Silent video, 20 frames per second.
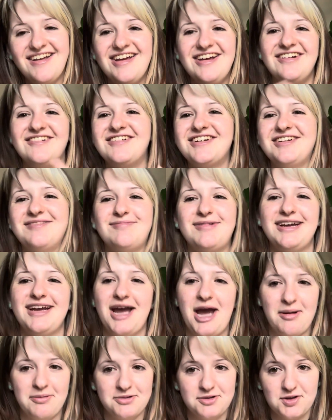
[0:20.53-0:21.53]
one of my
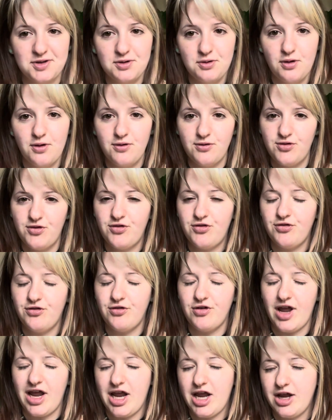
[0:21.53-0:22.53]
absolute
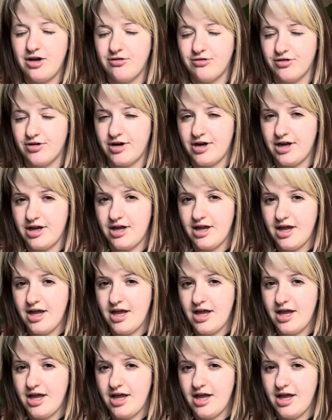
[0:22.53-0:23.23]
favorite